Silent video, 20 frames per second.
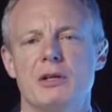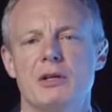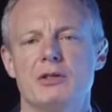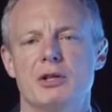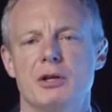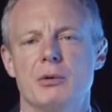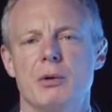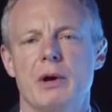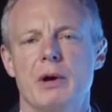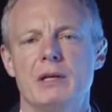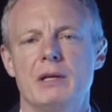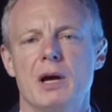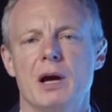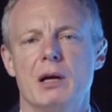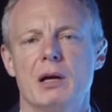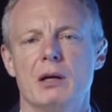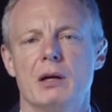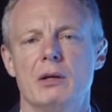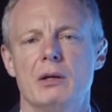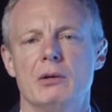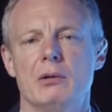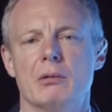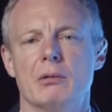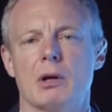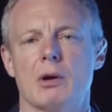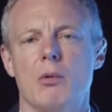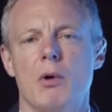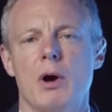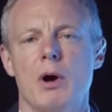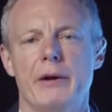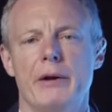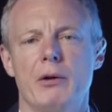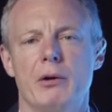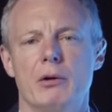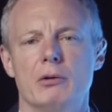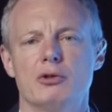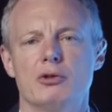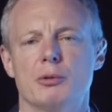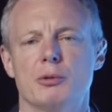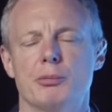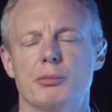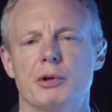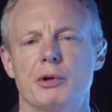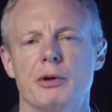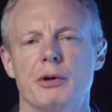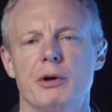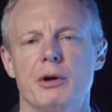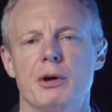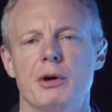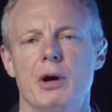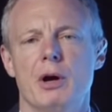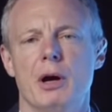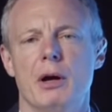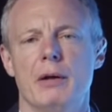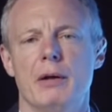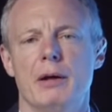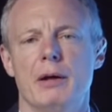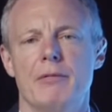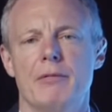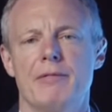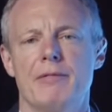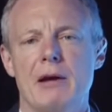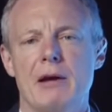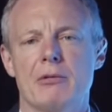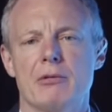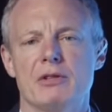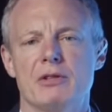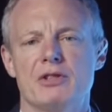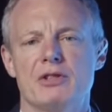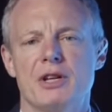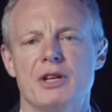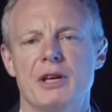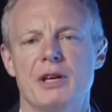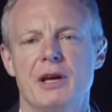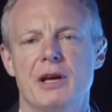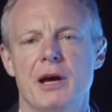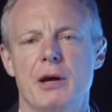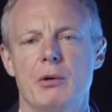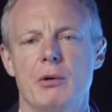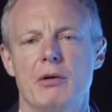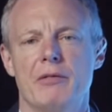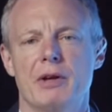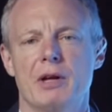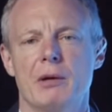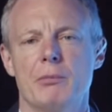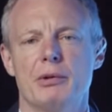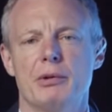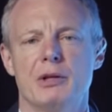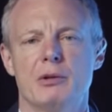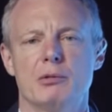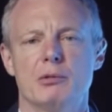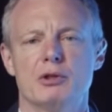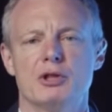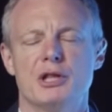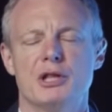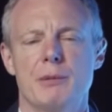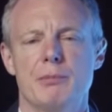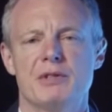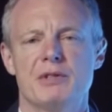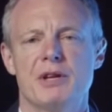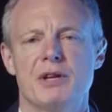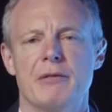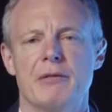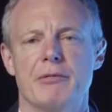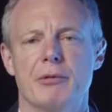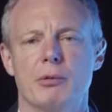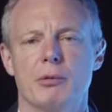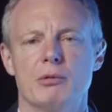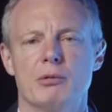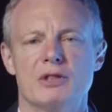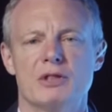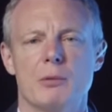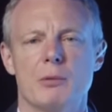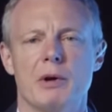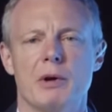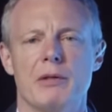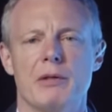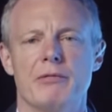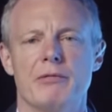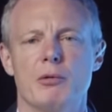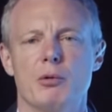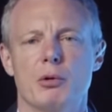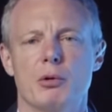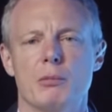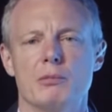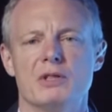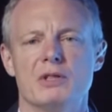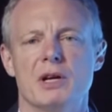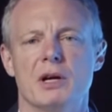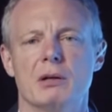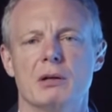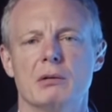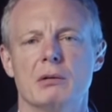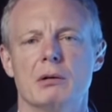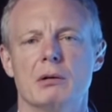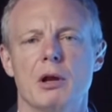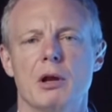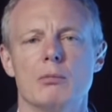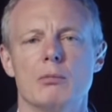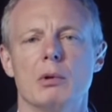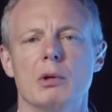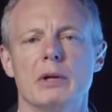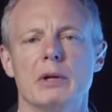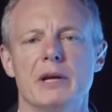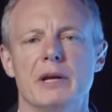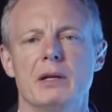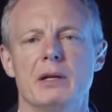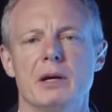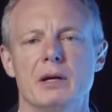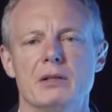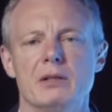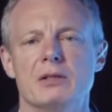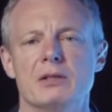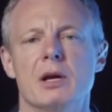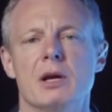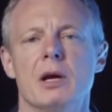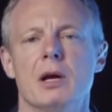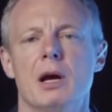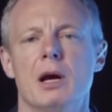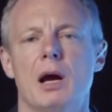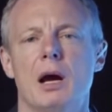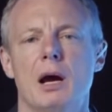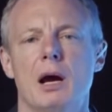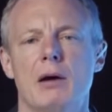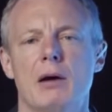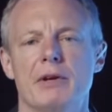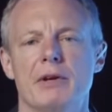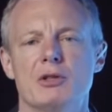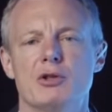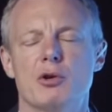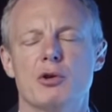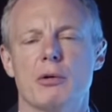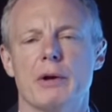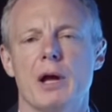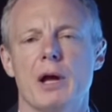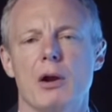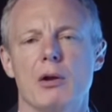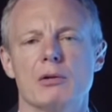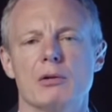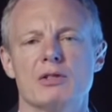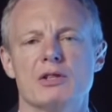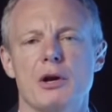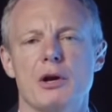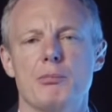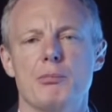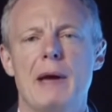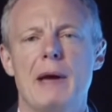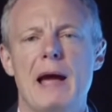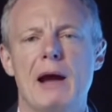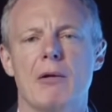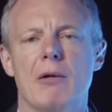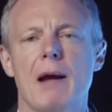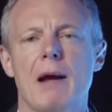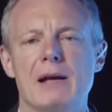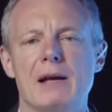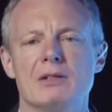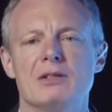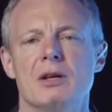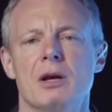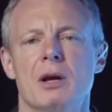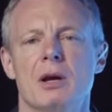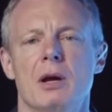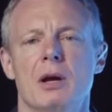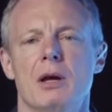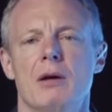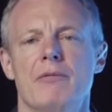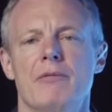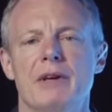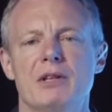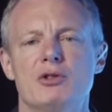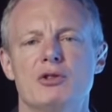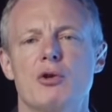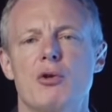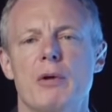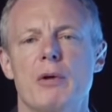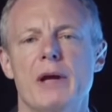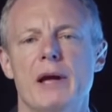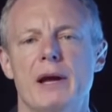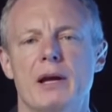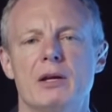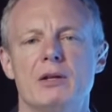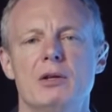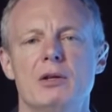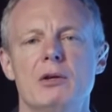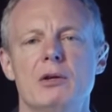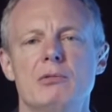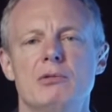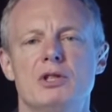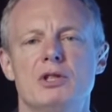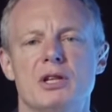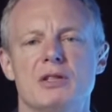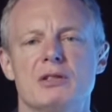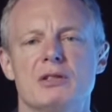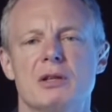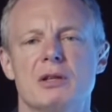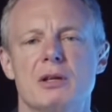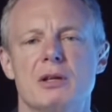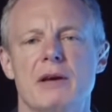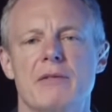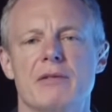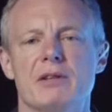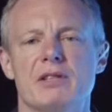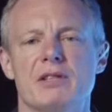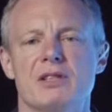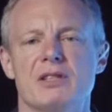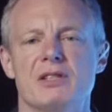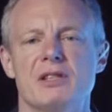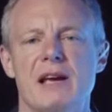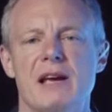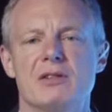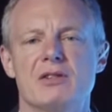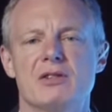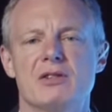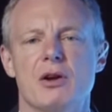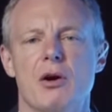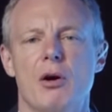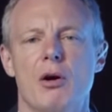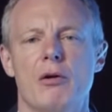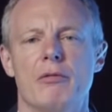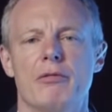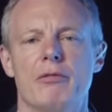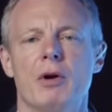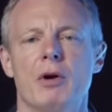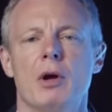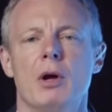to a young Uruguayan entrepreneur, founder and CEO of a company called ChipSafer, and also one of the forum's young global leaders, Victoria Alonso Perez. Victoria, can you just give us a sense of